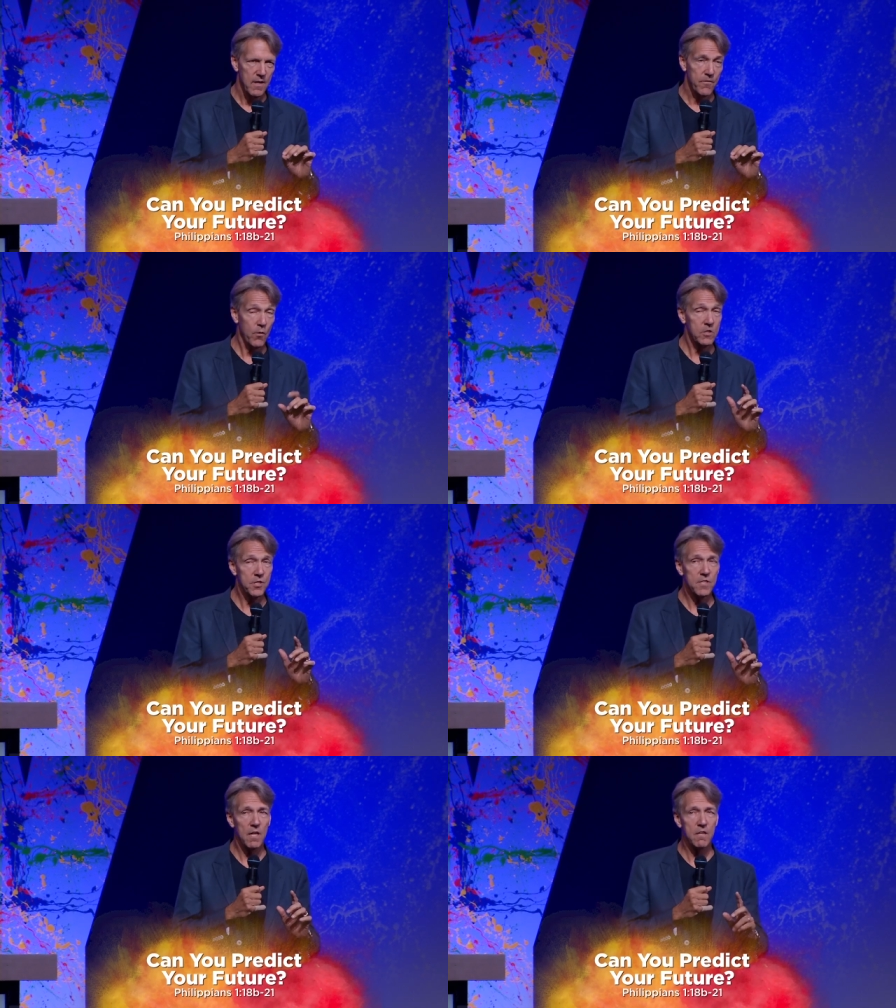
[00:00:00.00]

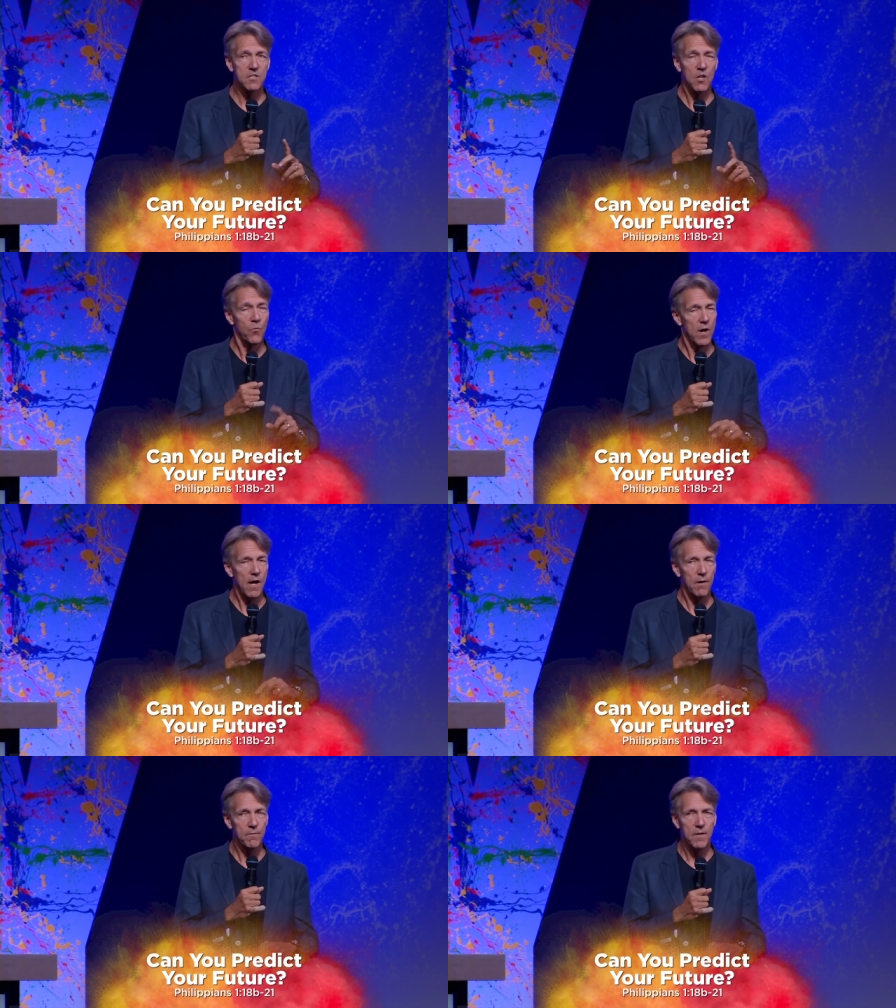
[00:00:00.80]
fortune teller said,
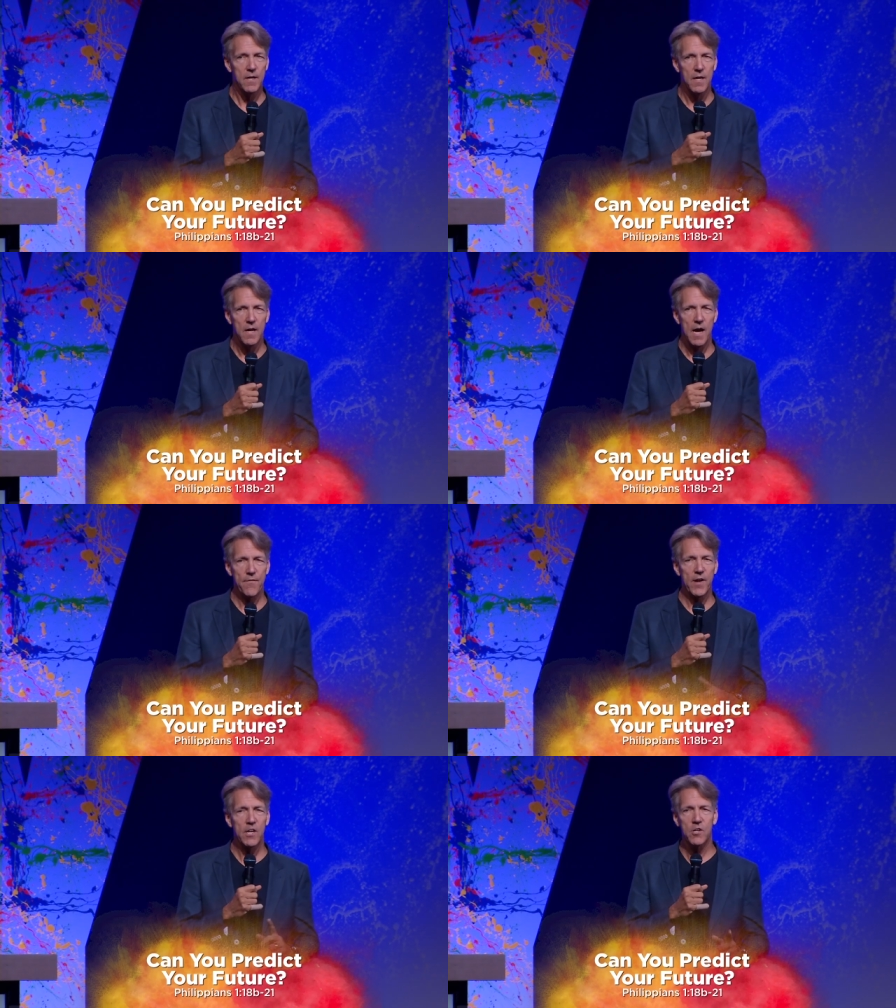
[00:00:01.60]
Well,
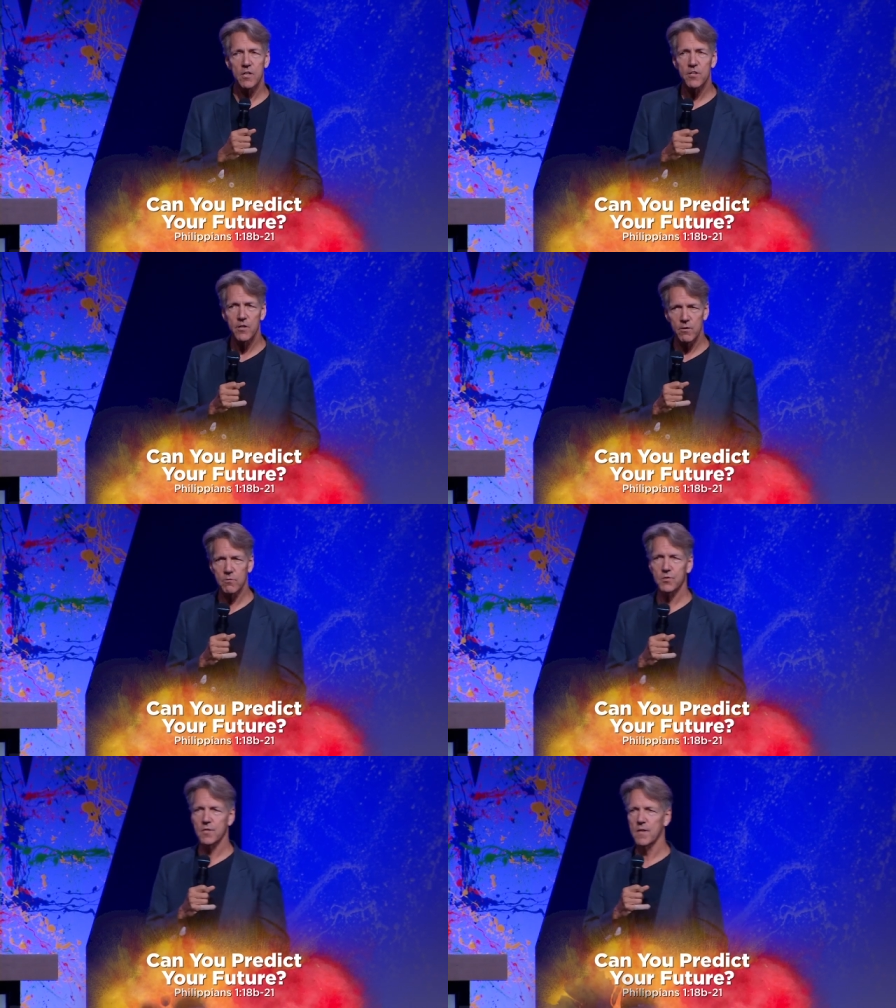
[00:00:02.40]
I've got good
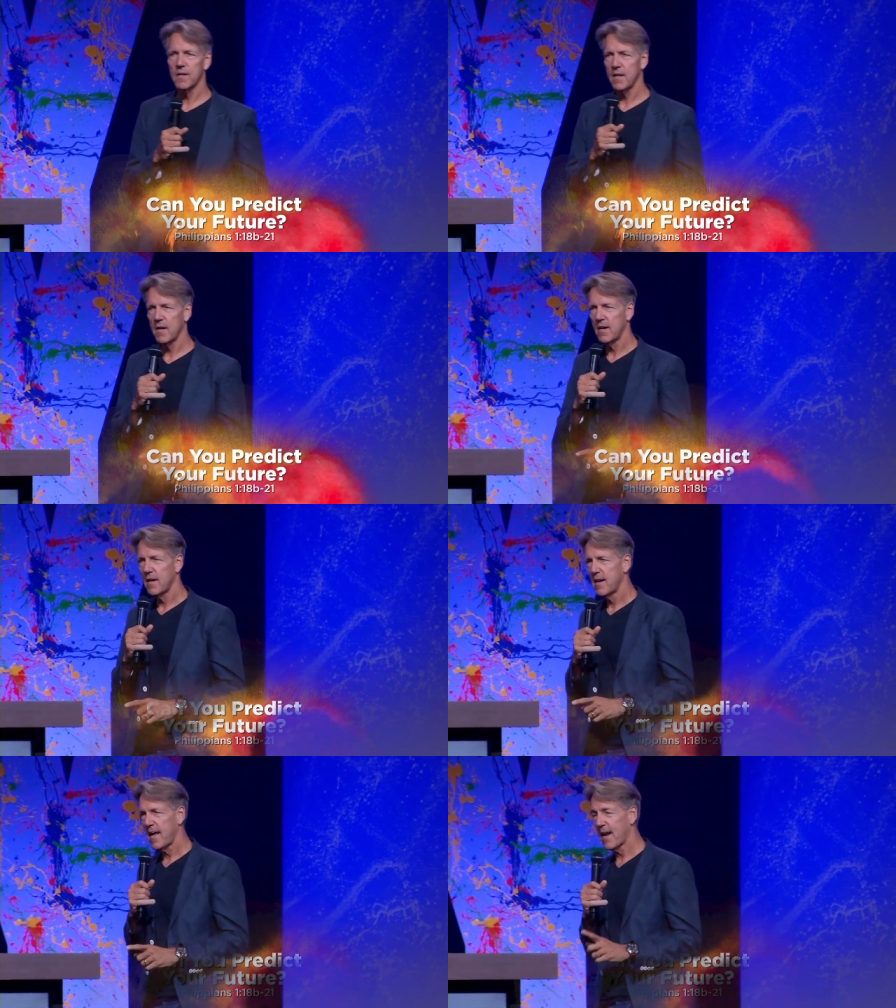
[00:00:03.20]
news
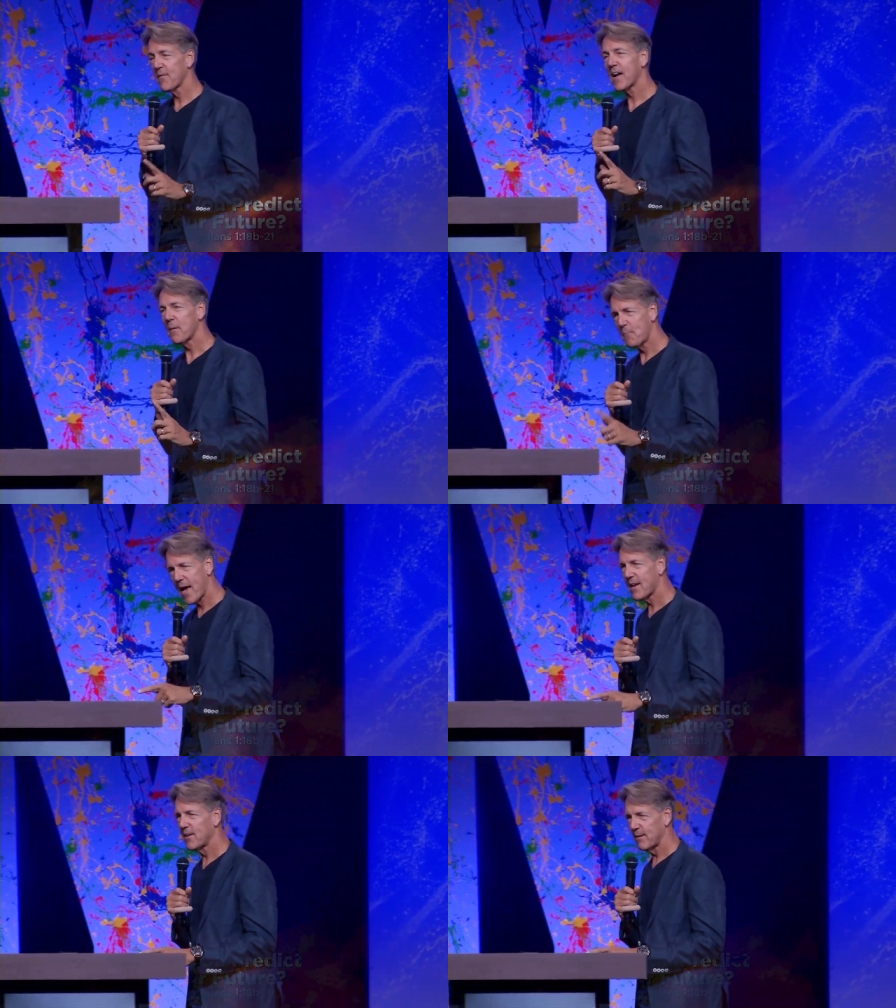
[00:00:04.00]
and I've got
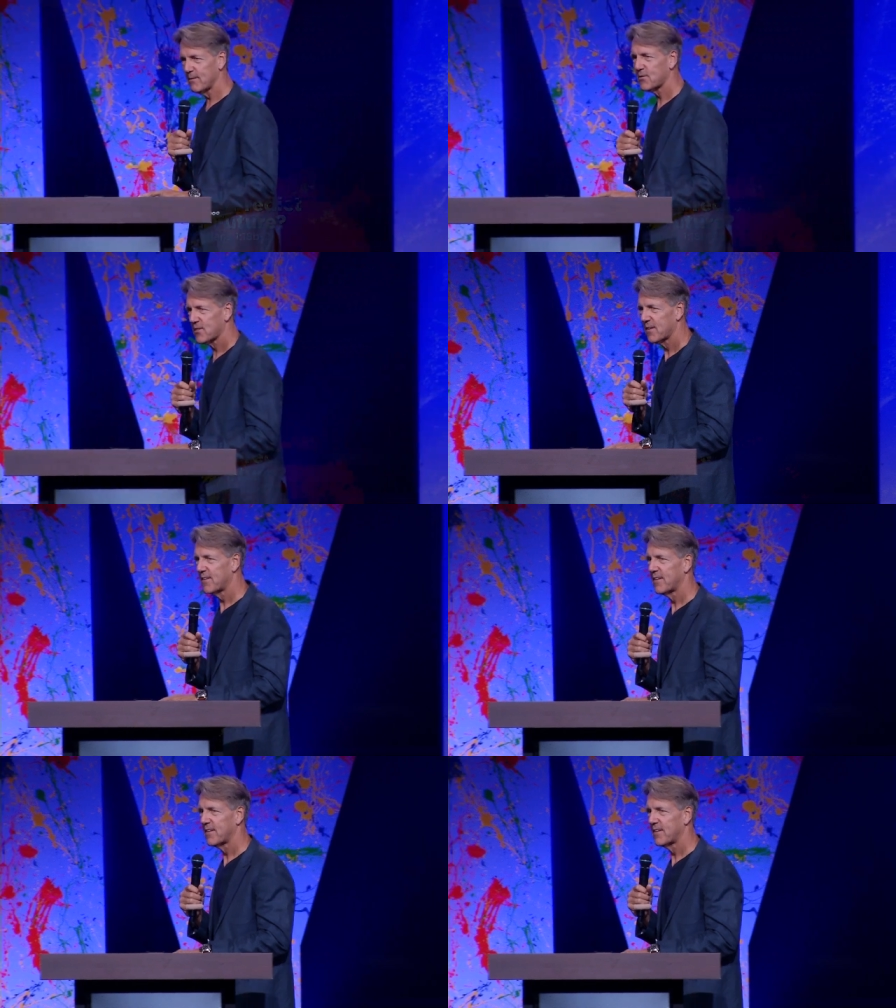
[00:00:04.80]
bad news.